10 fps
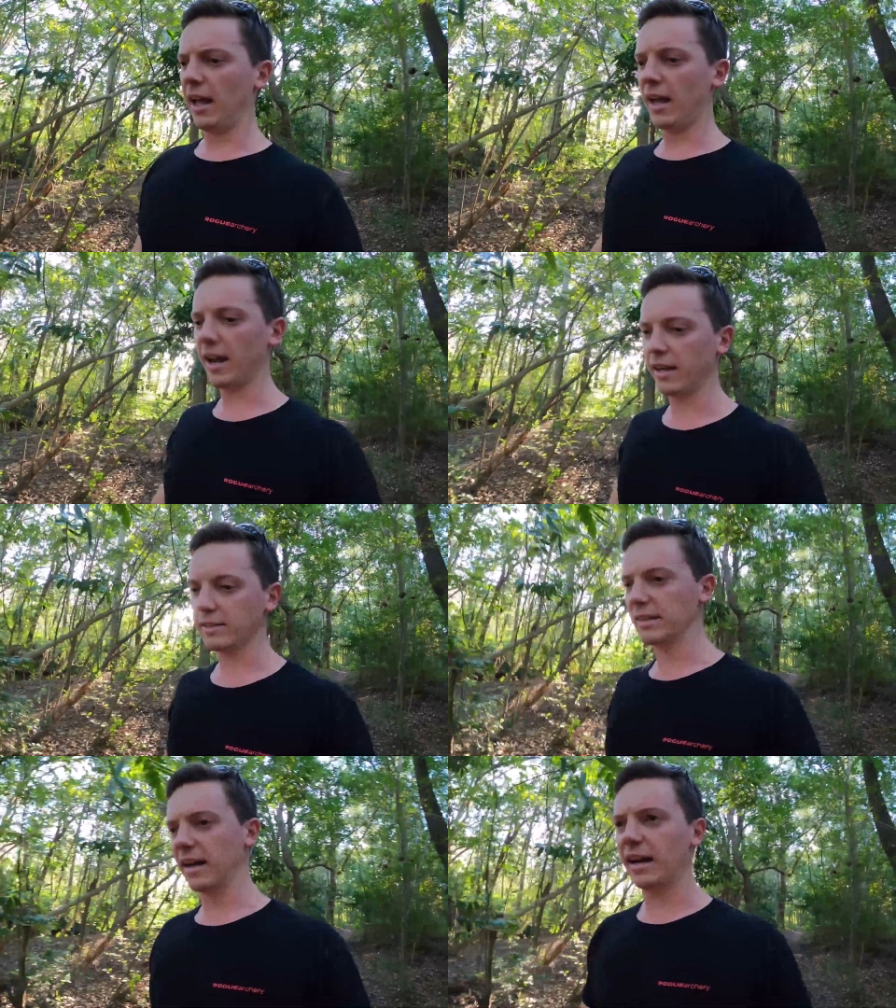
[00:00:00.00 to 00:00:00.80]

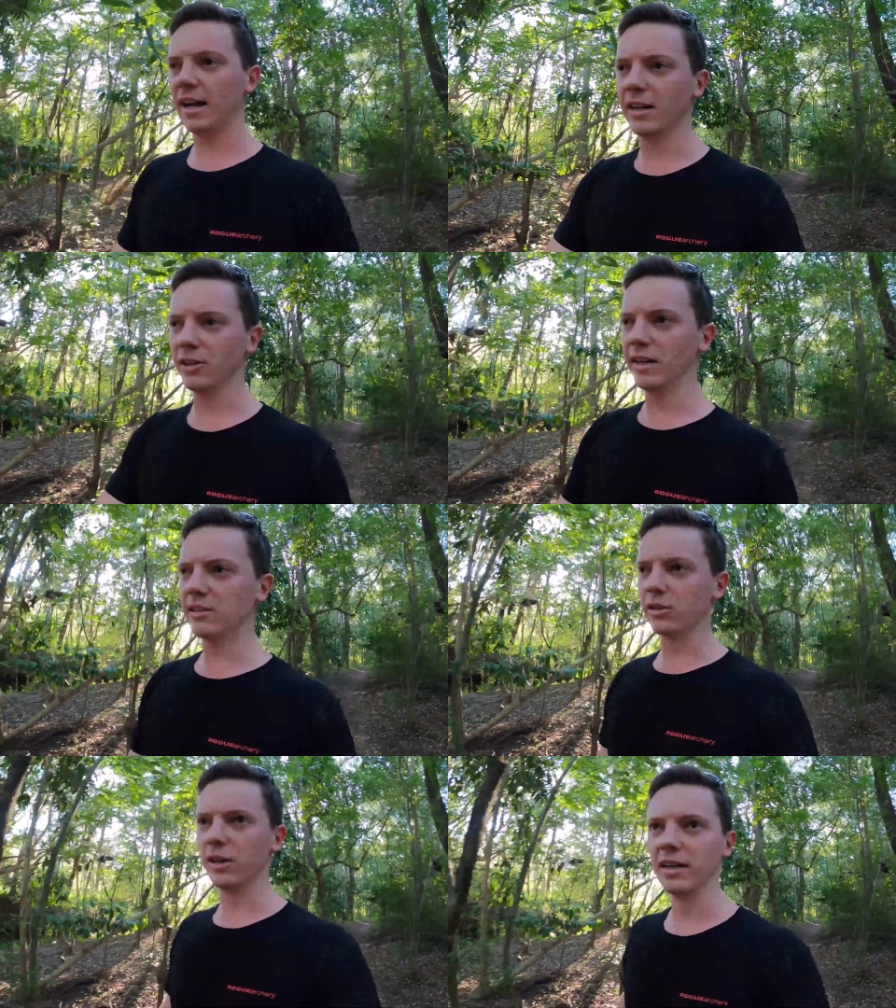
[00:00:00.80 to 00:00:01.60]
and uh, you
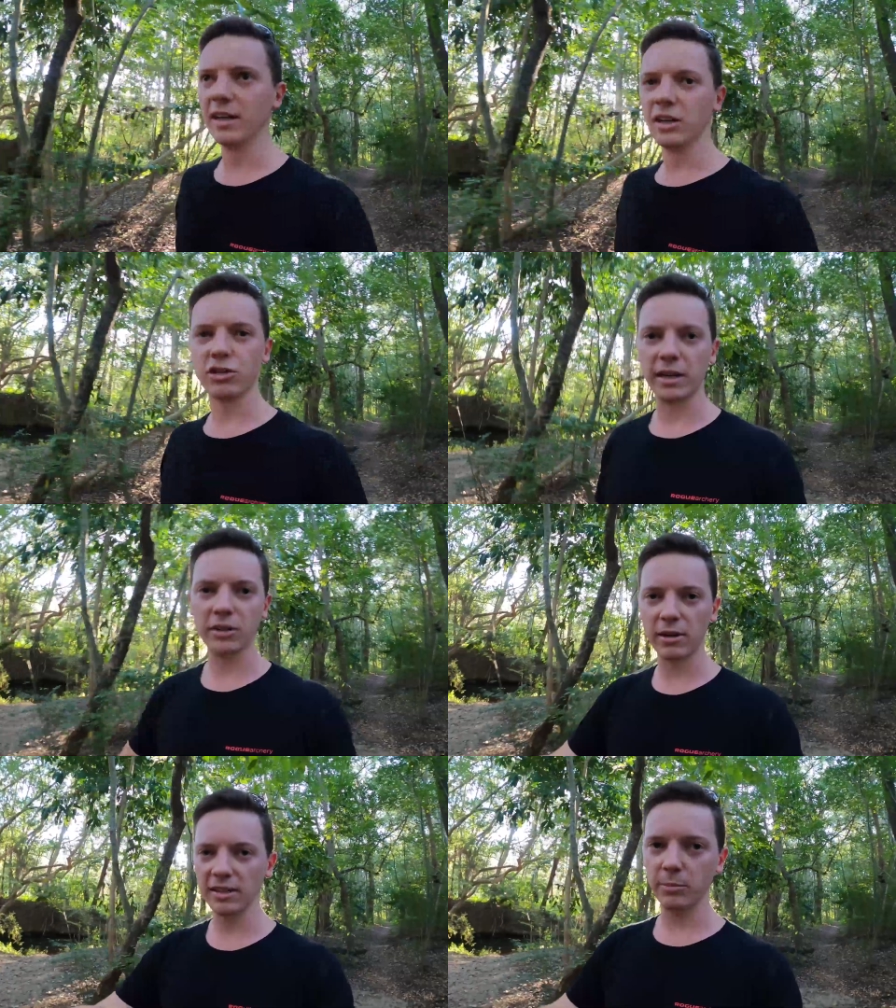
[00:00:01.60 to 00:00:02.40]
need to
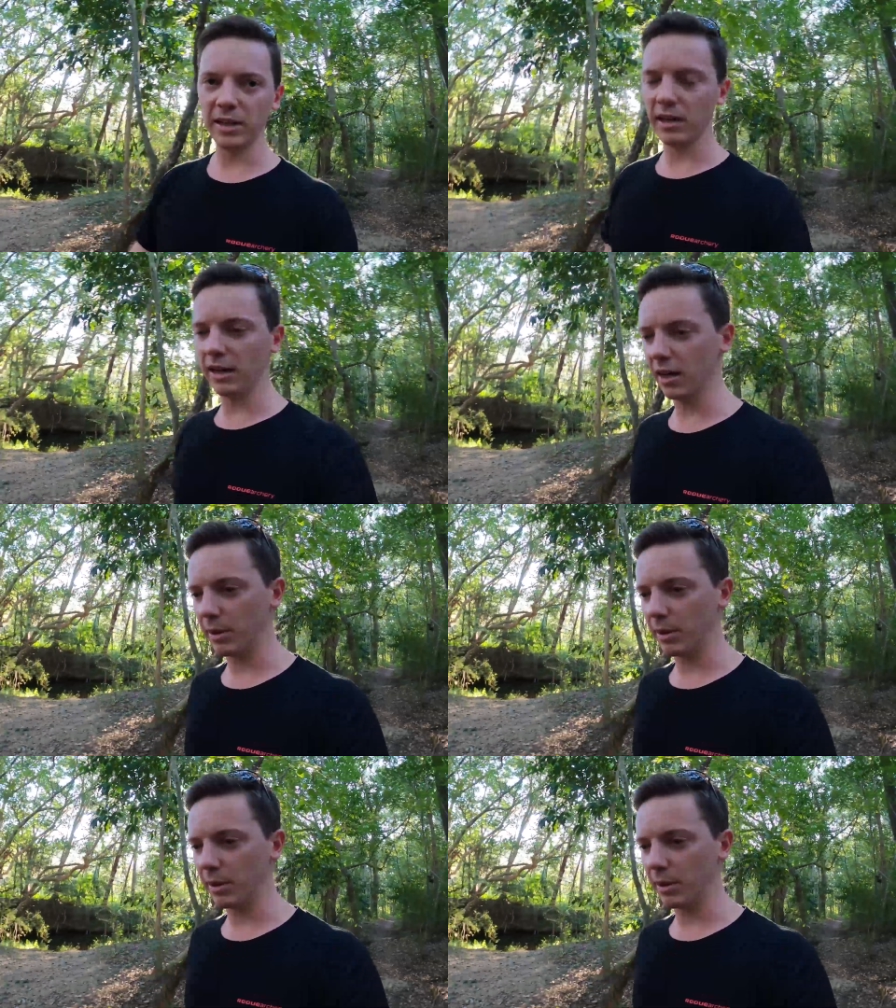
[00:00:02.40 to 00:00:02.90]
strength train to be a,